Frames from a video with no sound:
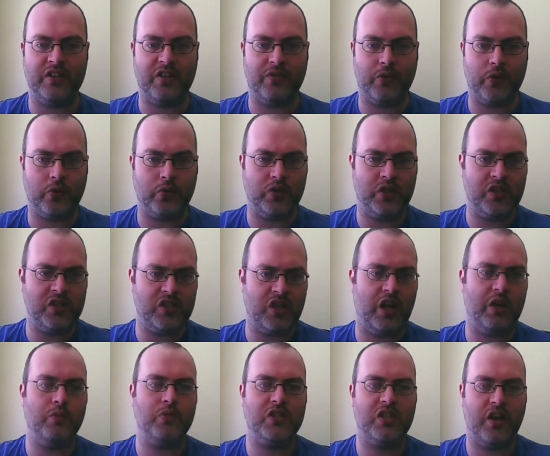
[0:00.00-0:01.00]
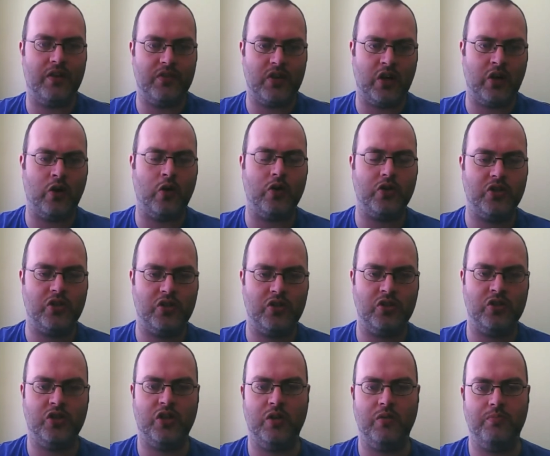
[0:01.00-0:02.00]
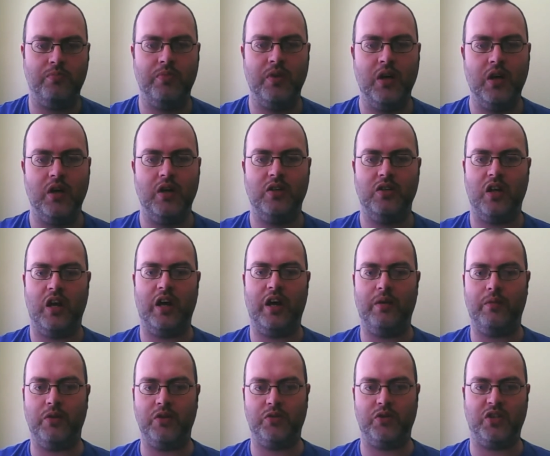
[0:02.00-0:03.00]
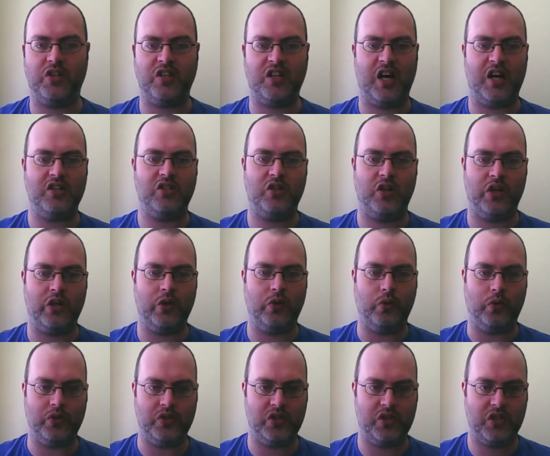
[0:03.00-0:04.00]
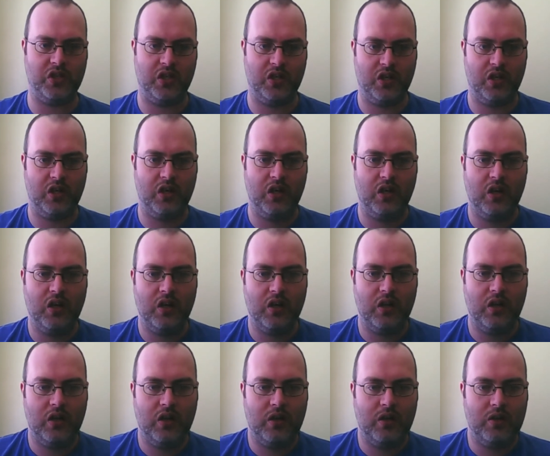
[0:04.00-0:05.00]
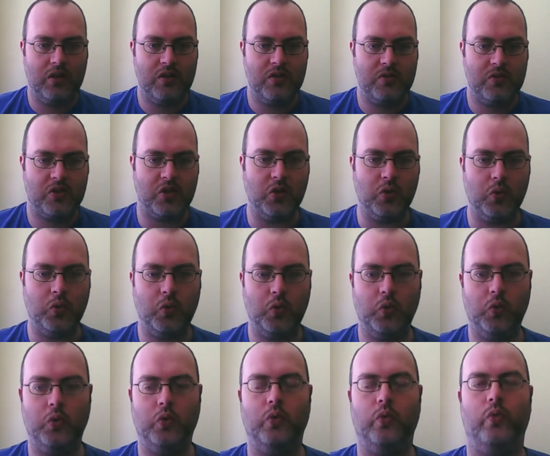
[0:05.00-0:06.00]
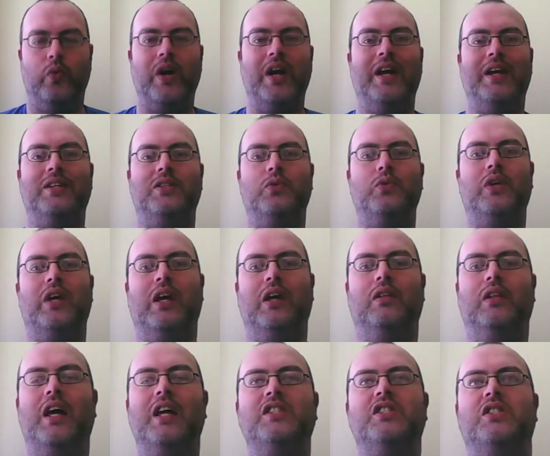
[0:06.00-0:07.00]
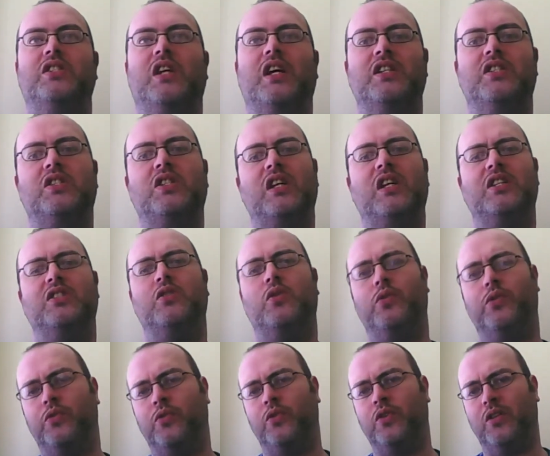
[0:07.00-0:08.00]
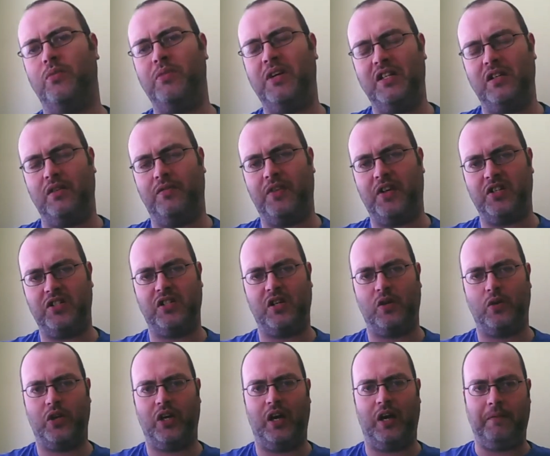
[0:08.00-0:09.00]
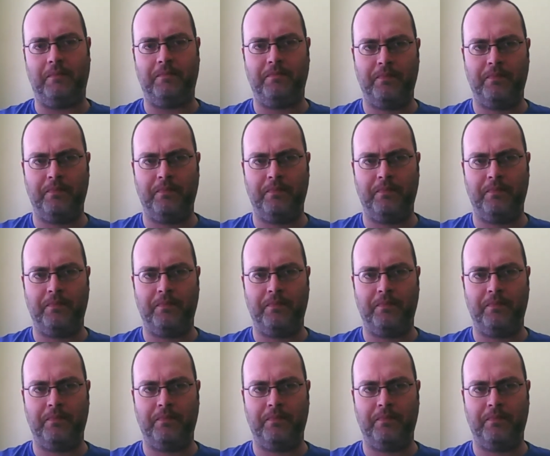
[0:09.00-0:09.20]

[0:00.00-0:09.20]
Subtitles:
difficulties and was given an oxygen tube which was attached to her nose. So, right, okay, let's go through the meat of this. Okay,